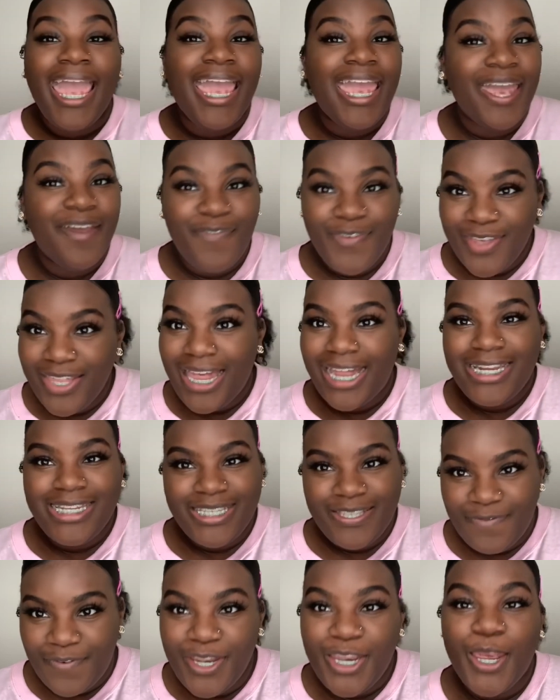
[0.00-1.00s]
If you like
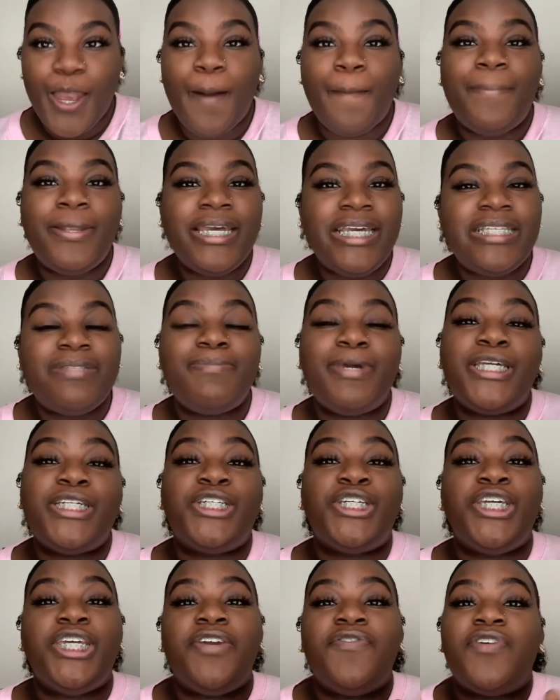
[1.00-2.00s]
this video, please make
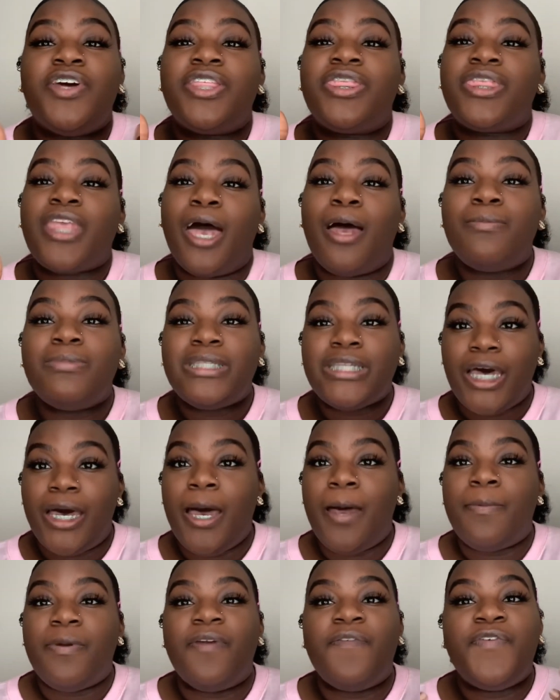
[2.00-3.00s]
sure you give it a thumbs
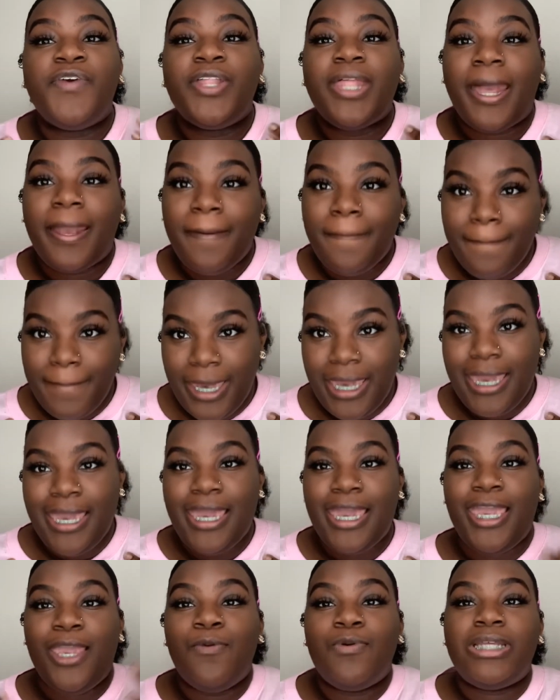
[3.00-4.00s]
up. If you like
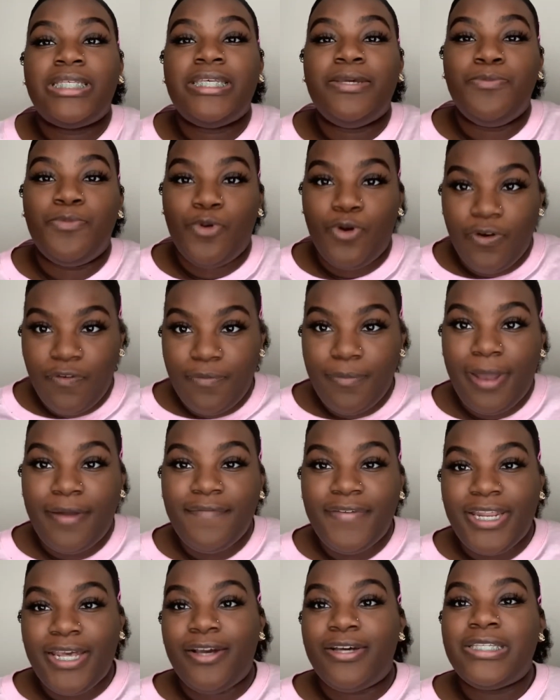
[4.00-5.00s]
me and you want to see more of my
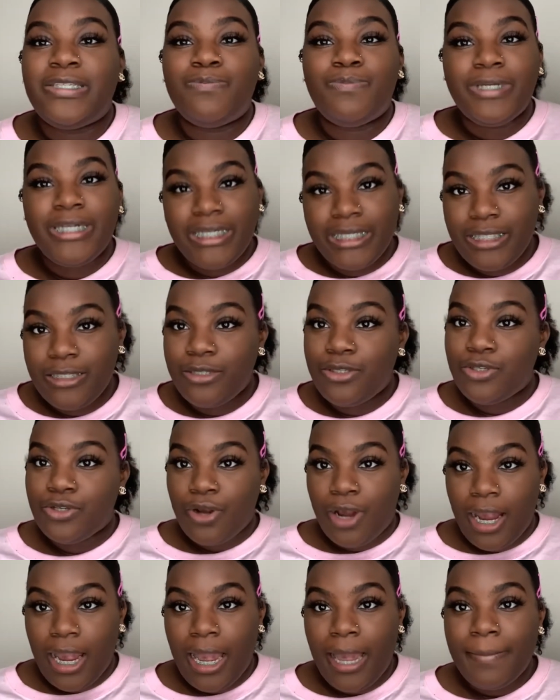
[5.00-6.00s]
videos, please
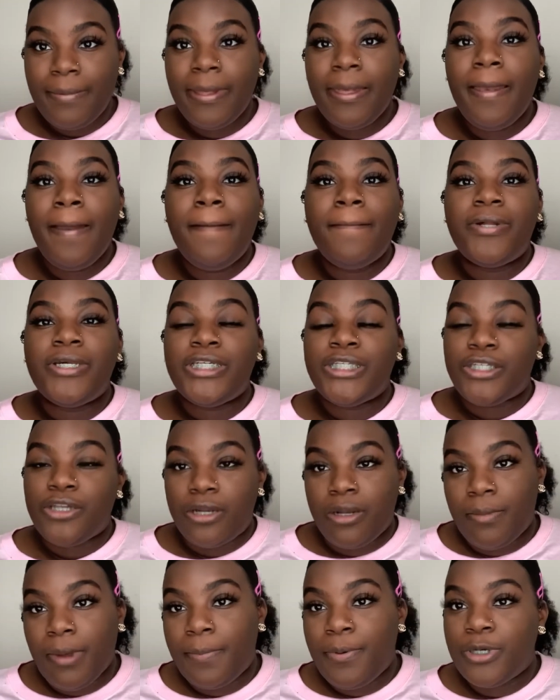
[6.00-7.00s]
subscribe. Please turn
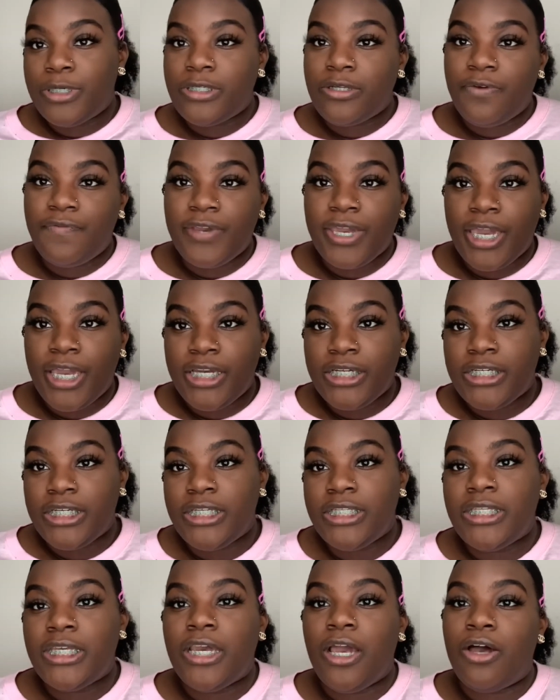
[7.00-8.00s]
on my post
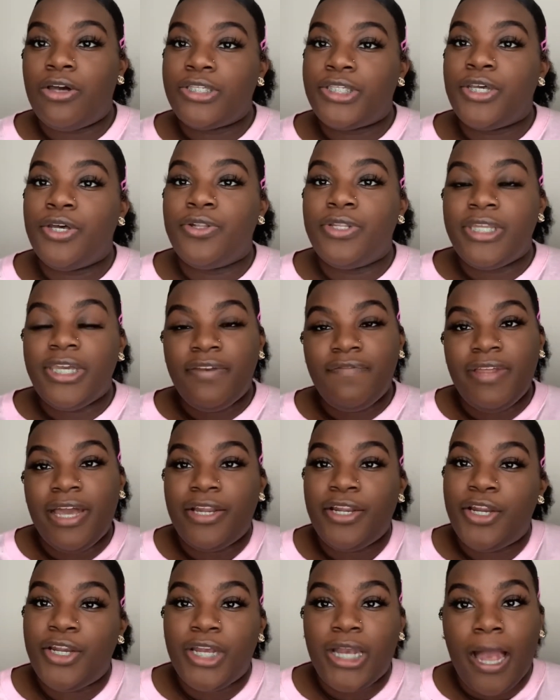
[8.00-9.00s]
notifications. And also leave down
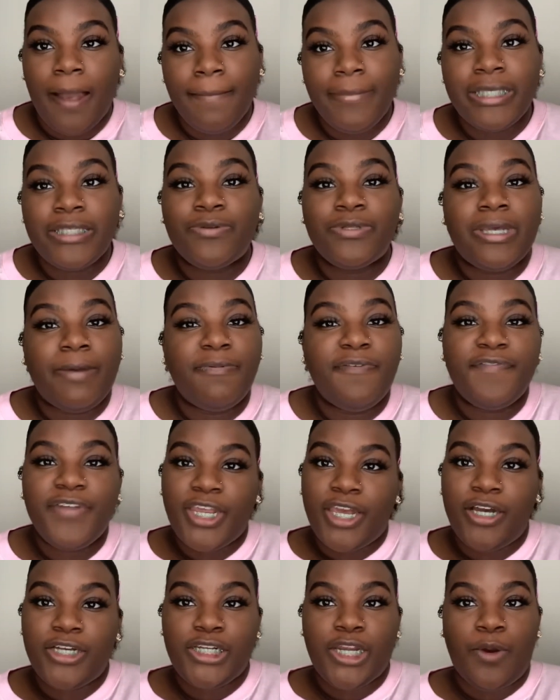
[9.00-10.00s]
there in the comments what type of
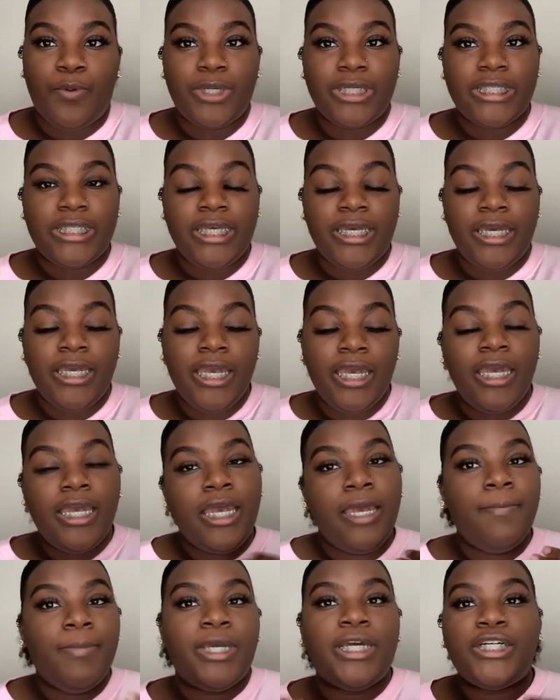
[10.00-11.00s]
videos y'all want to see.
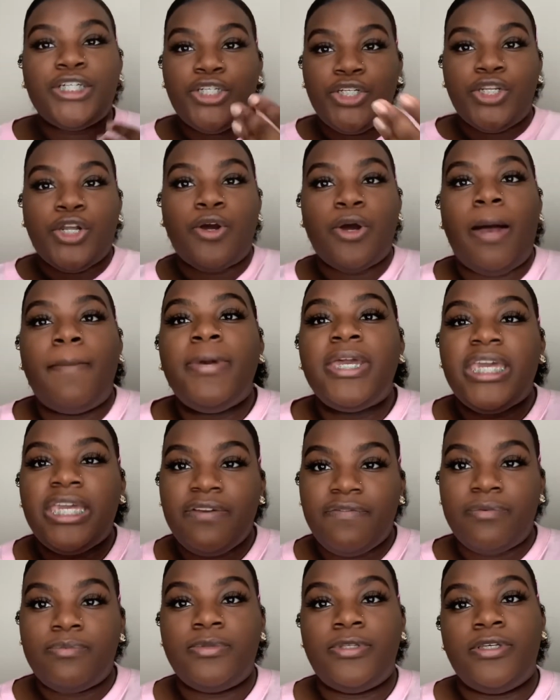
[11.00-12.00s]
Because, you know, I'm going to
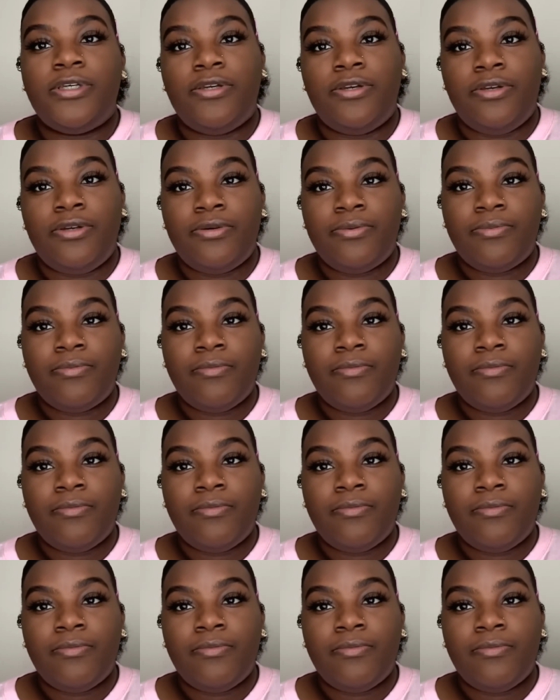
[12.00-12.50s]
give them to you.